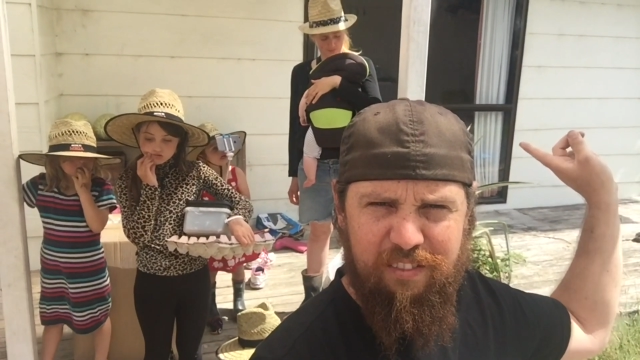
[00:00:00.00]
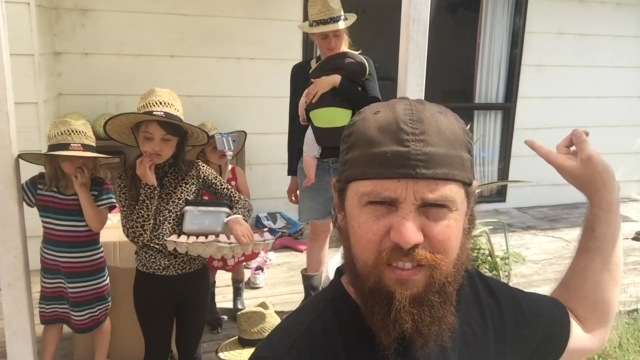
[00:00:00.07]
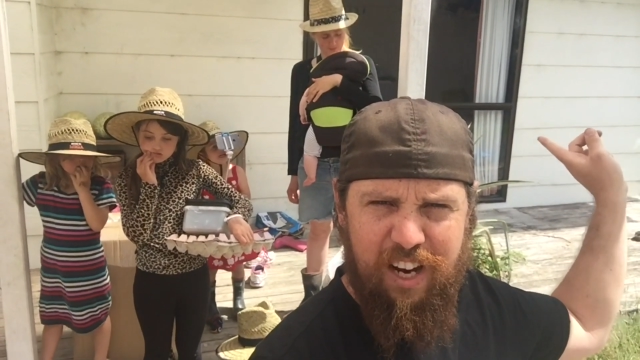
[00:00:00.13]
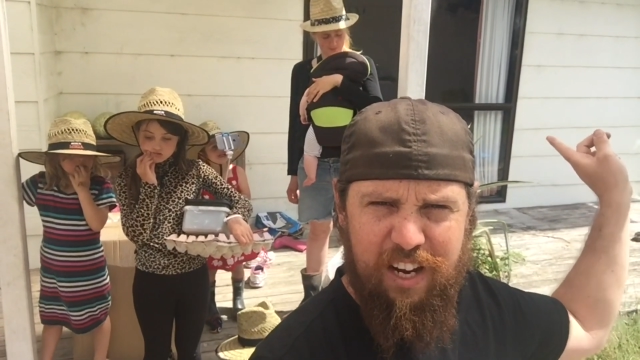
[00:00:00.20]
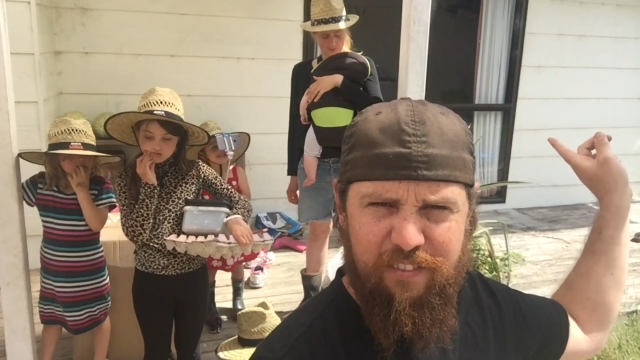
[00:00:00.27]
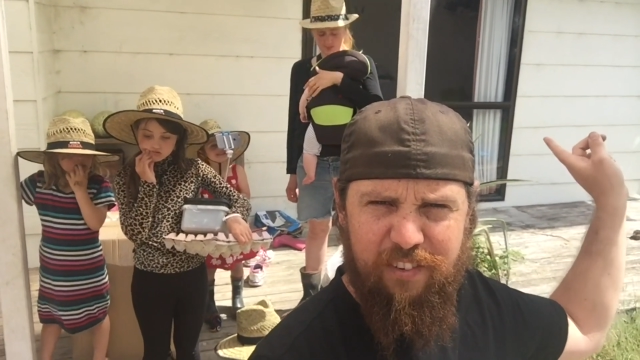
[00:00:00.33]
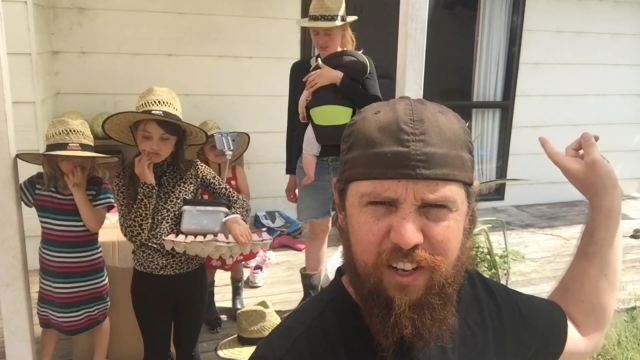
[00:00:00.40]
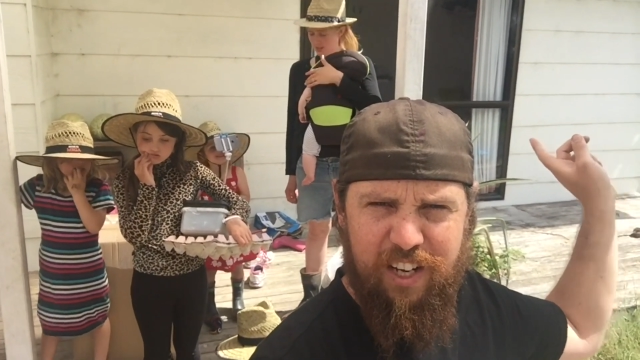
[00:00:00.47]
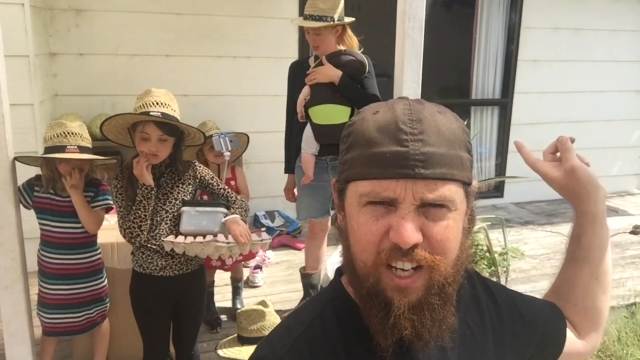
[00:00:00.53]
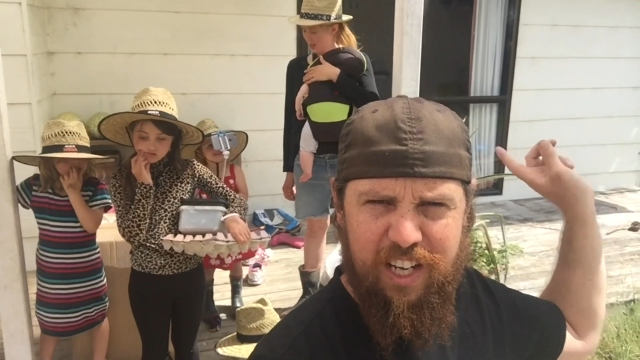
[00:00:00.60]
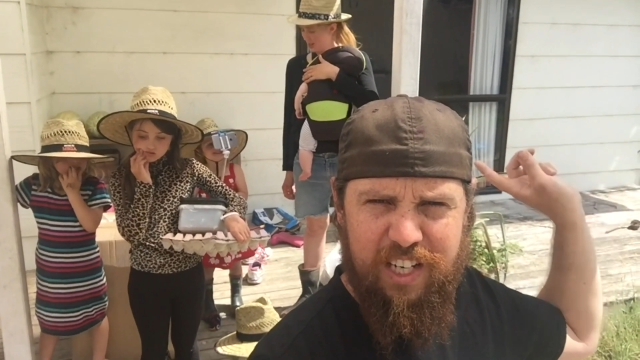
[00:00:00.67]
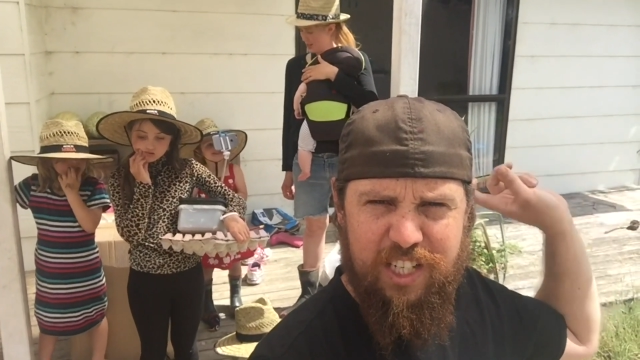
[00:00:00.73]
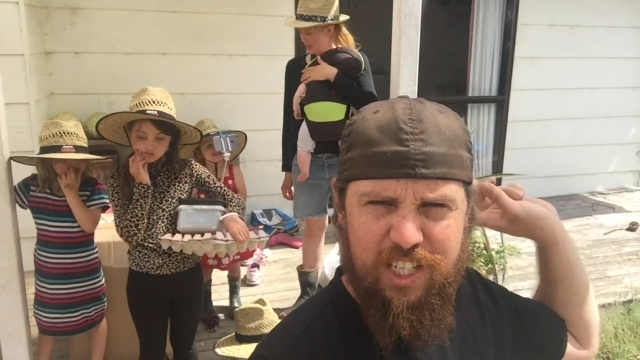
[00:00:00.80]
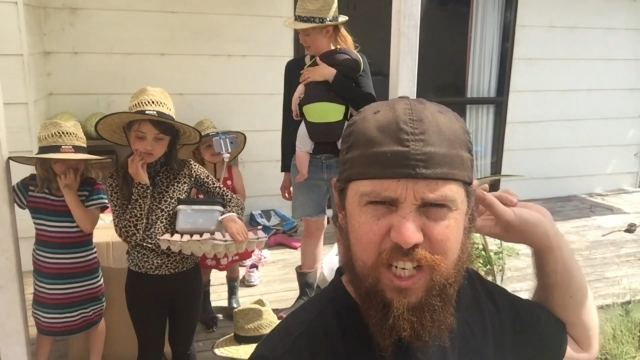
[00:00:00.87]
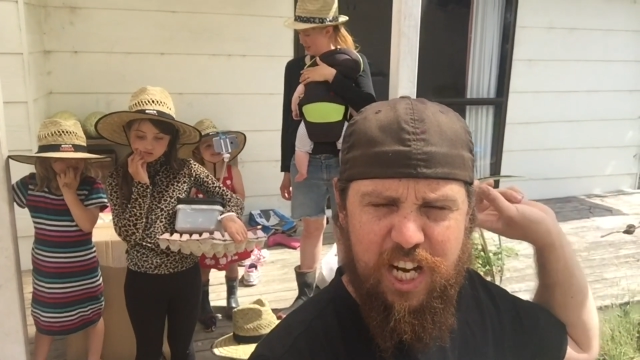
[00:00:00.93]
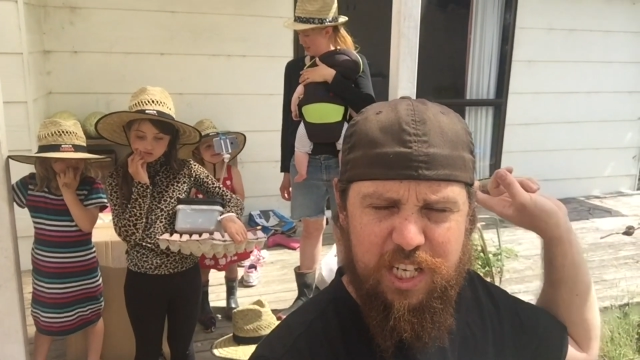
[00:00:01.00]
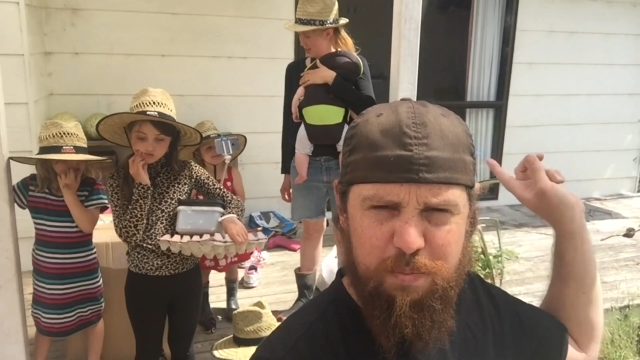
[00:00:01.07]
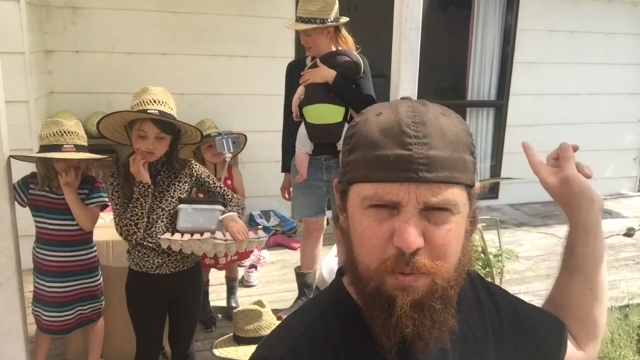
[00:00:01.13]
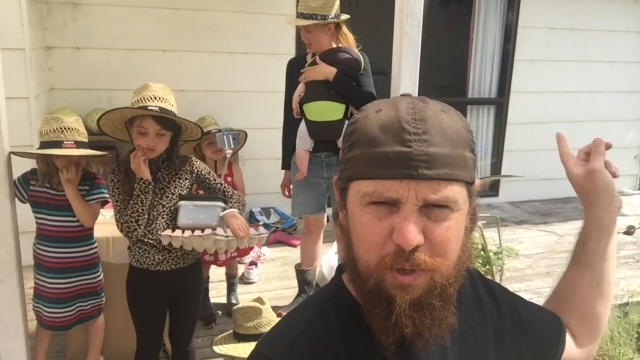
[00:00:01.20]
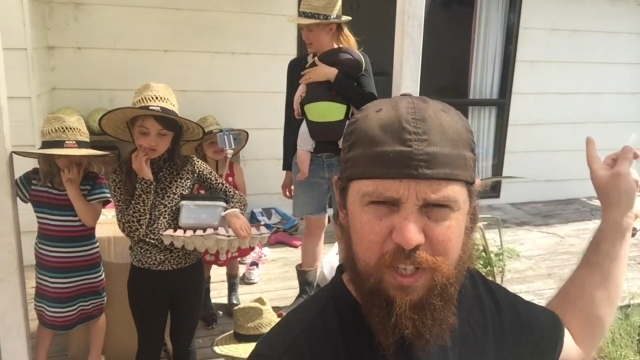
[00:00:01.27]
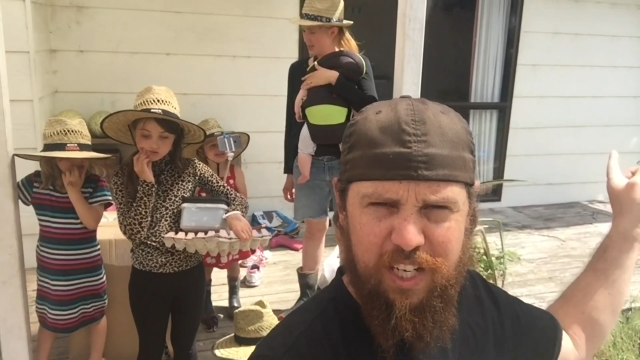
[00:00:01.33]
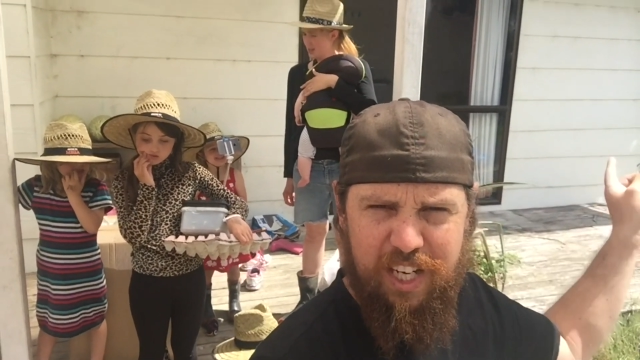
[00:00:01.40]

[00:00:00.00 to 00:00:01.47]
Raven and Jasper and